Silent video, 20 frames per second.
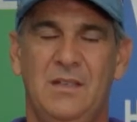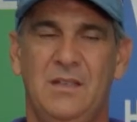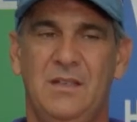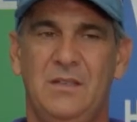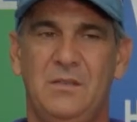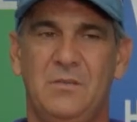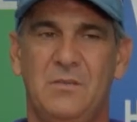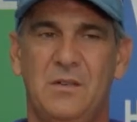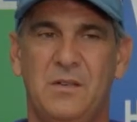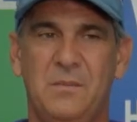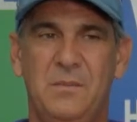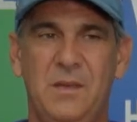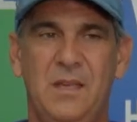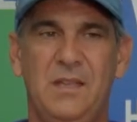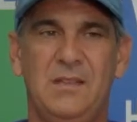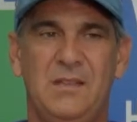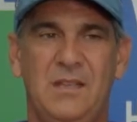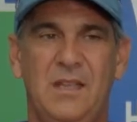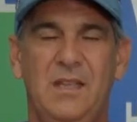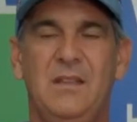You want to
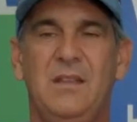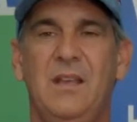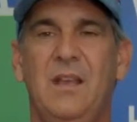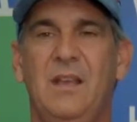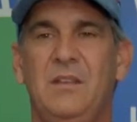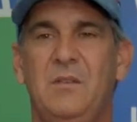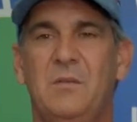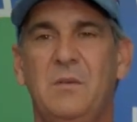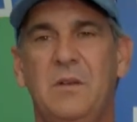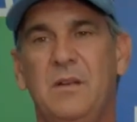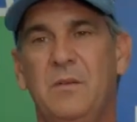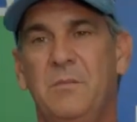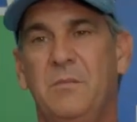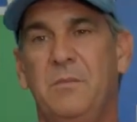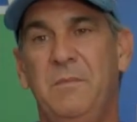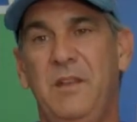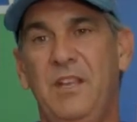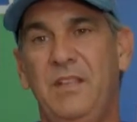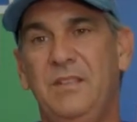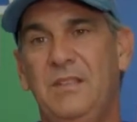maintain that. You want to
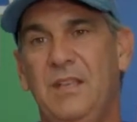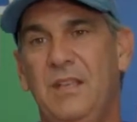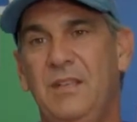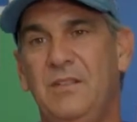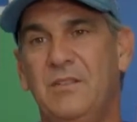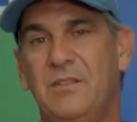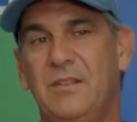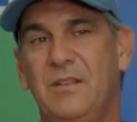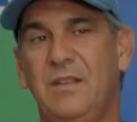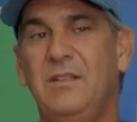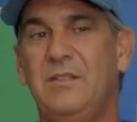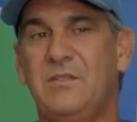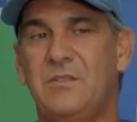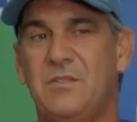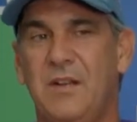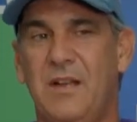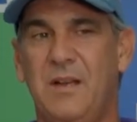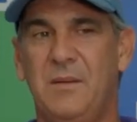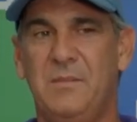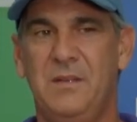maintain your lint
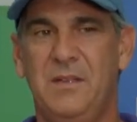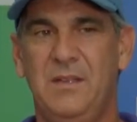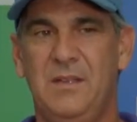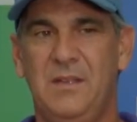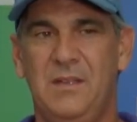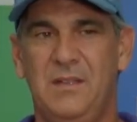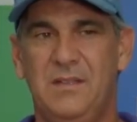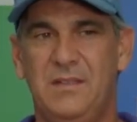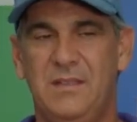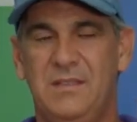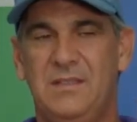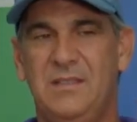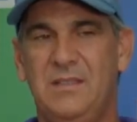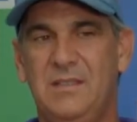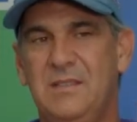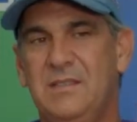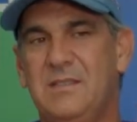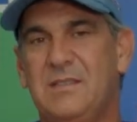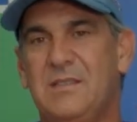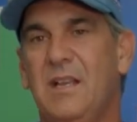trap that's
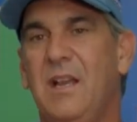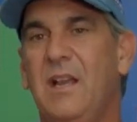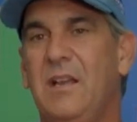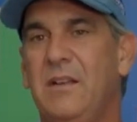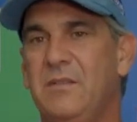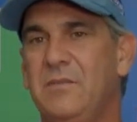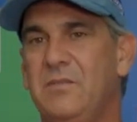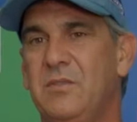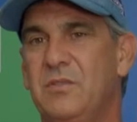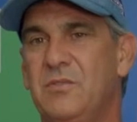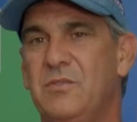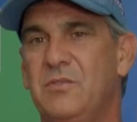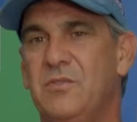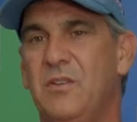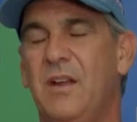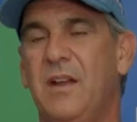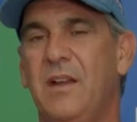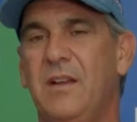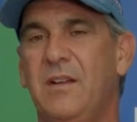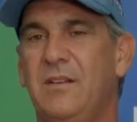inside of your
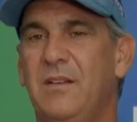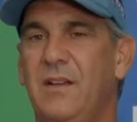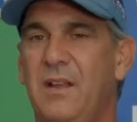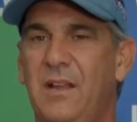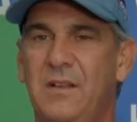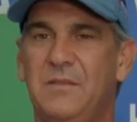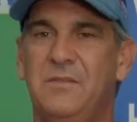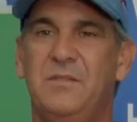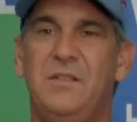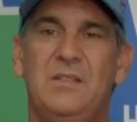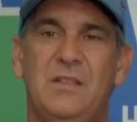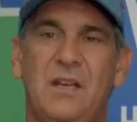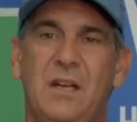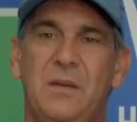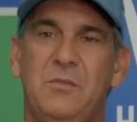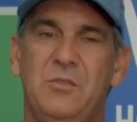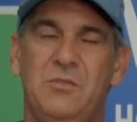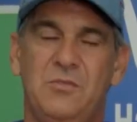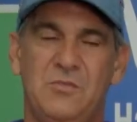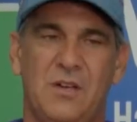dryer. Every
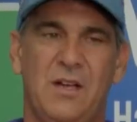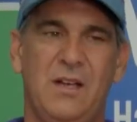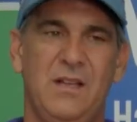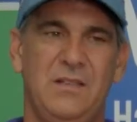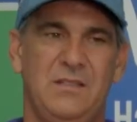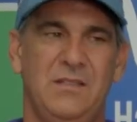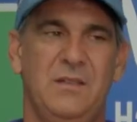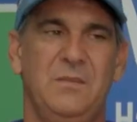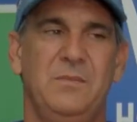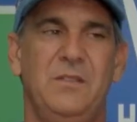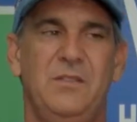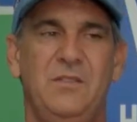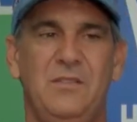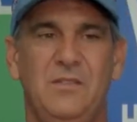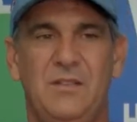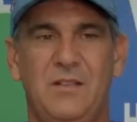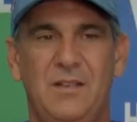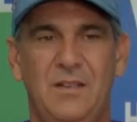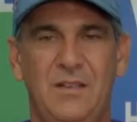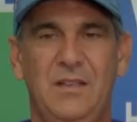time you dry something, you
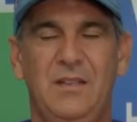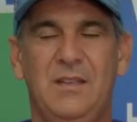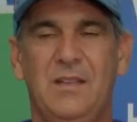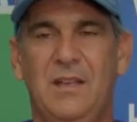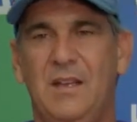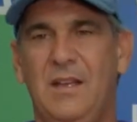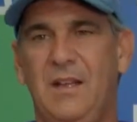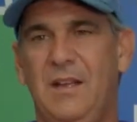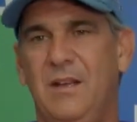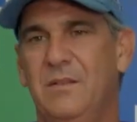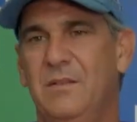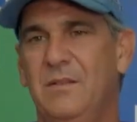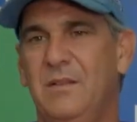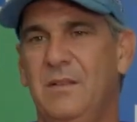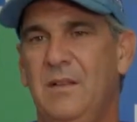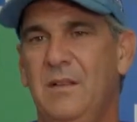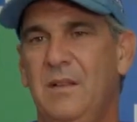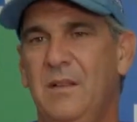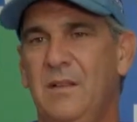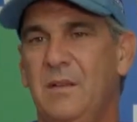clean that out.
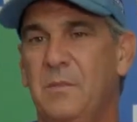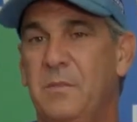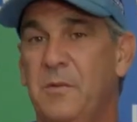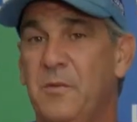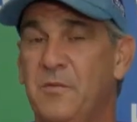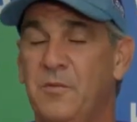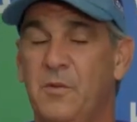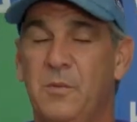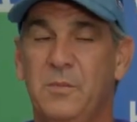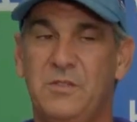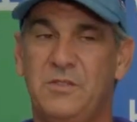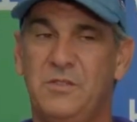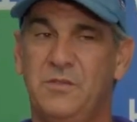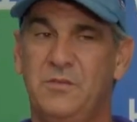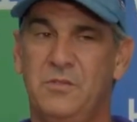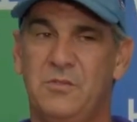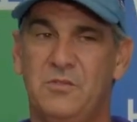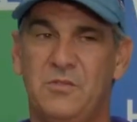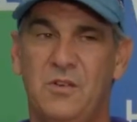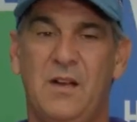The performance of
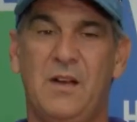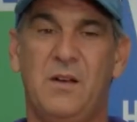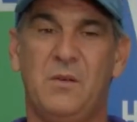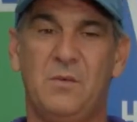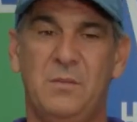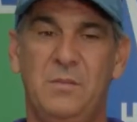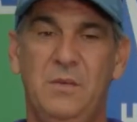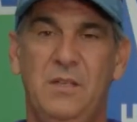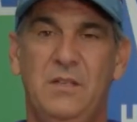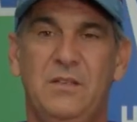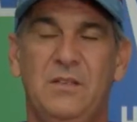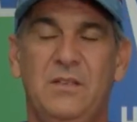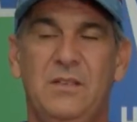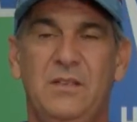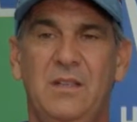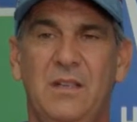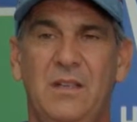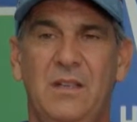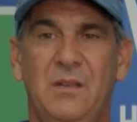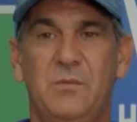your dryer will be
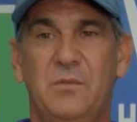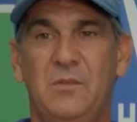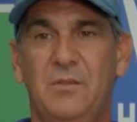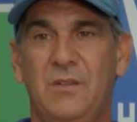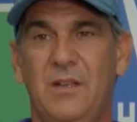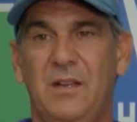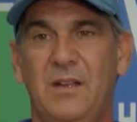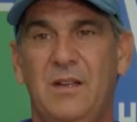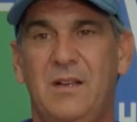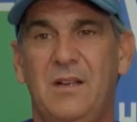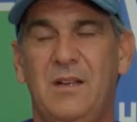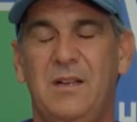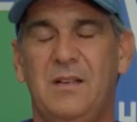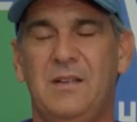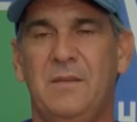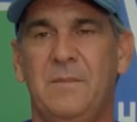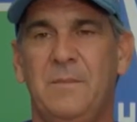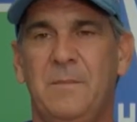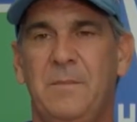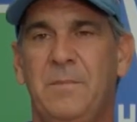good and it won't get
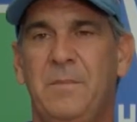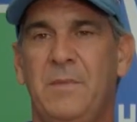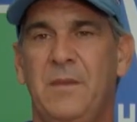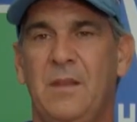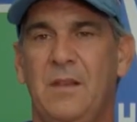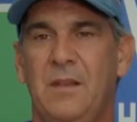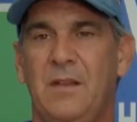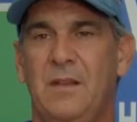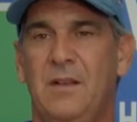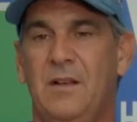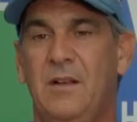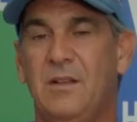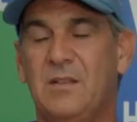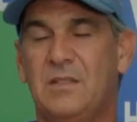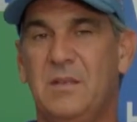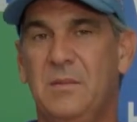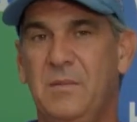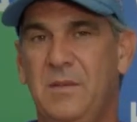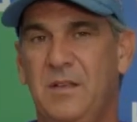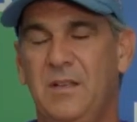hot.
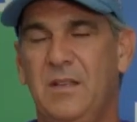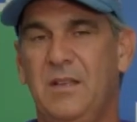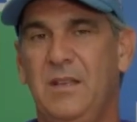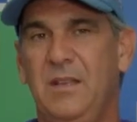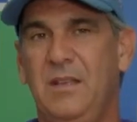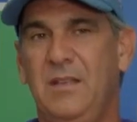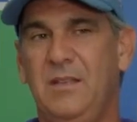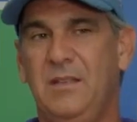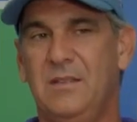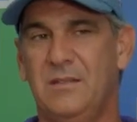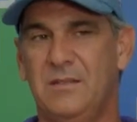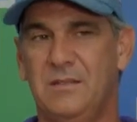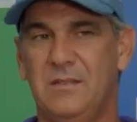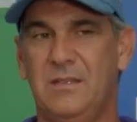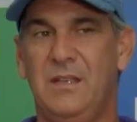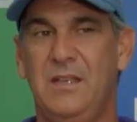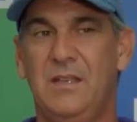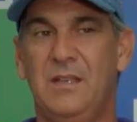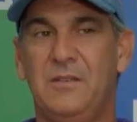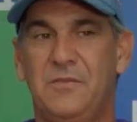Ultimately,
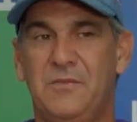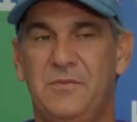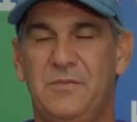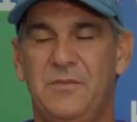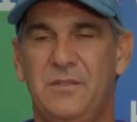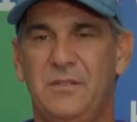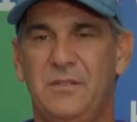if